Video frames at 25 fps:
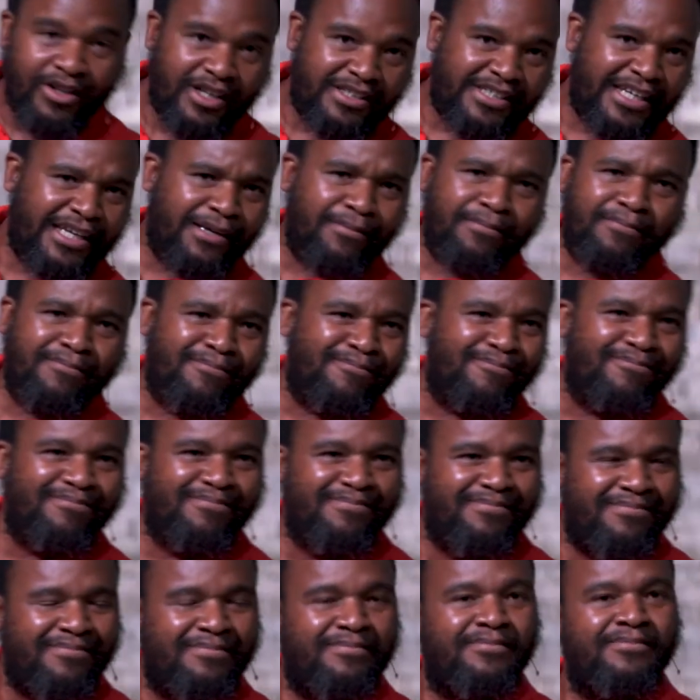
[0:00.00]
team
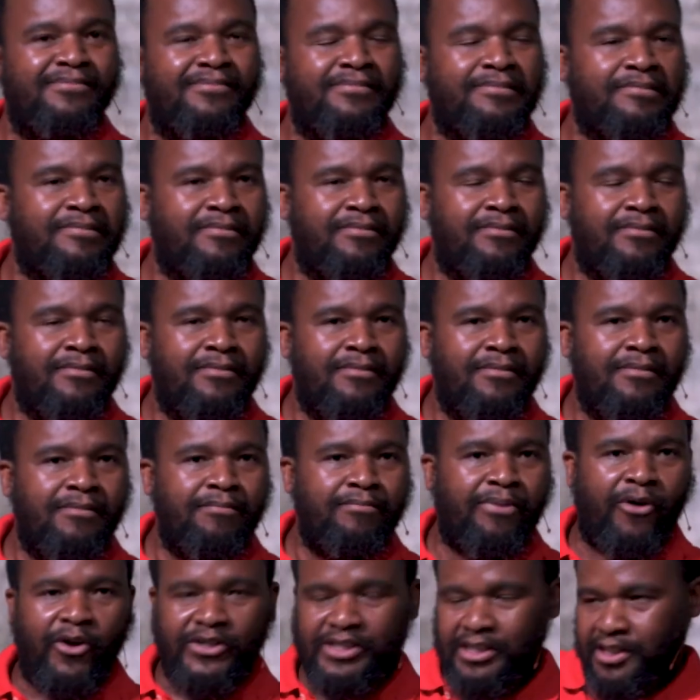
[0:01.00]

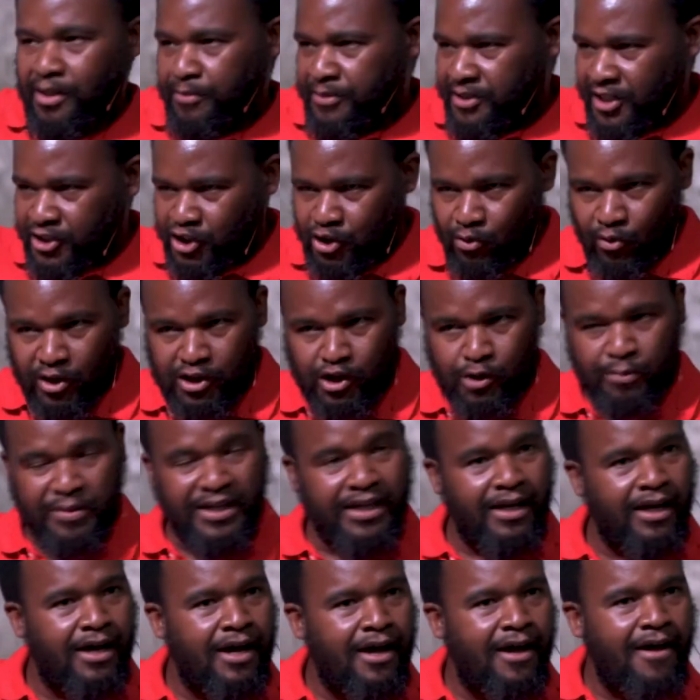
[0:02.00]
because his obsession was to
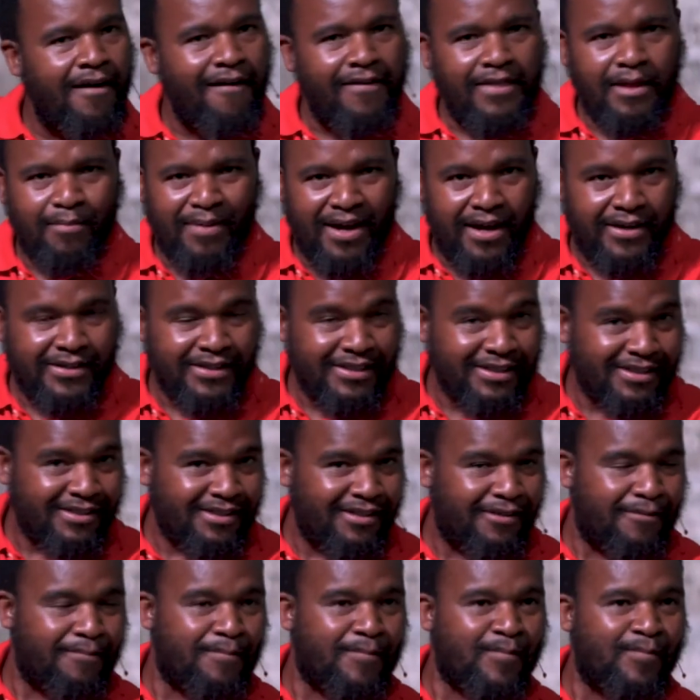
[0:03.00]
be the best.
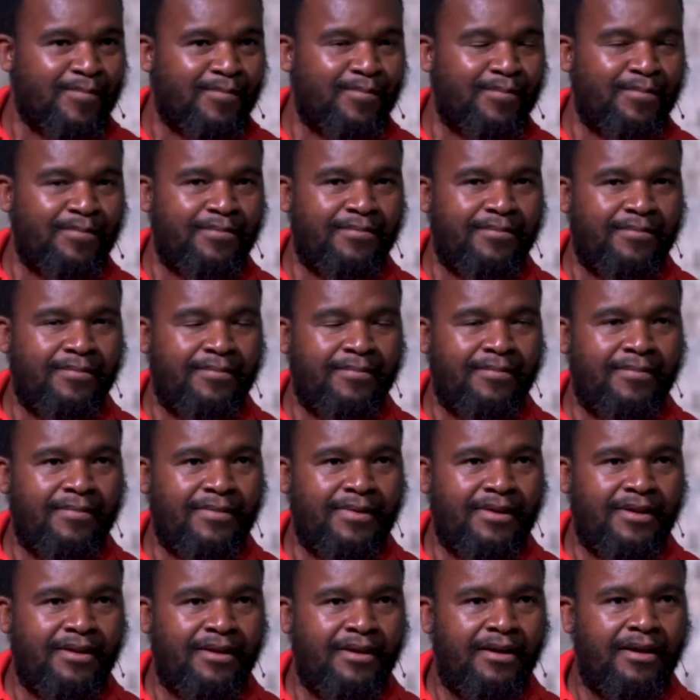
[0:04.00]

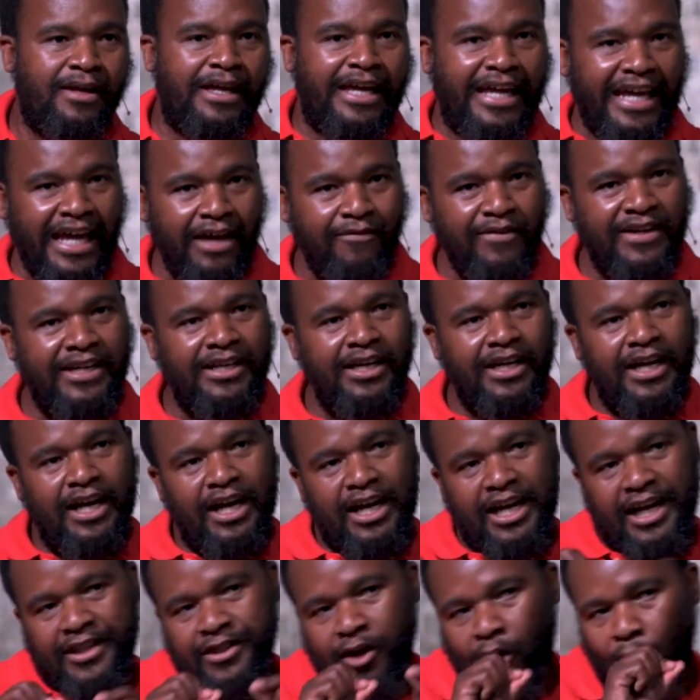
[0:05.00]
Even
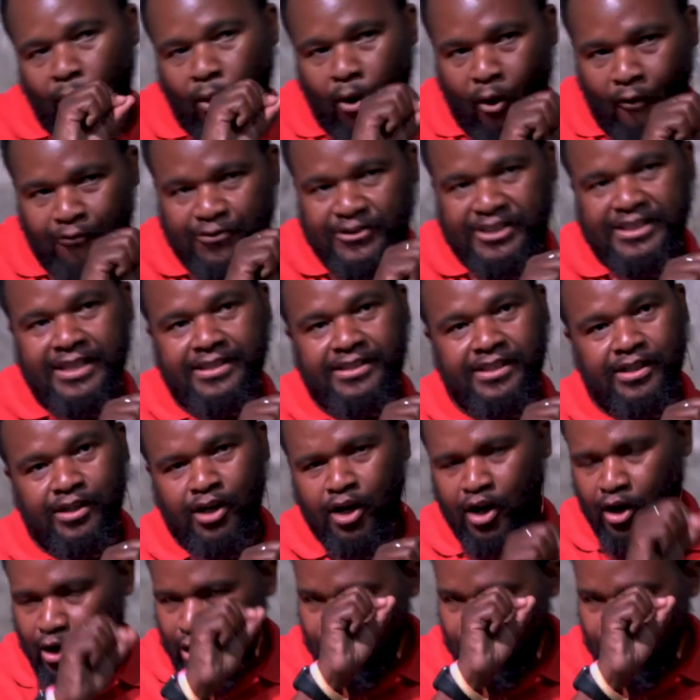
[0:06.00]
in the off-season,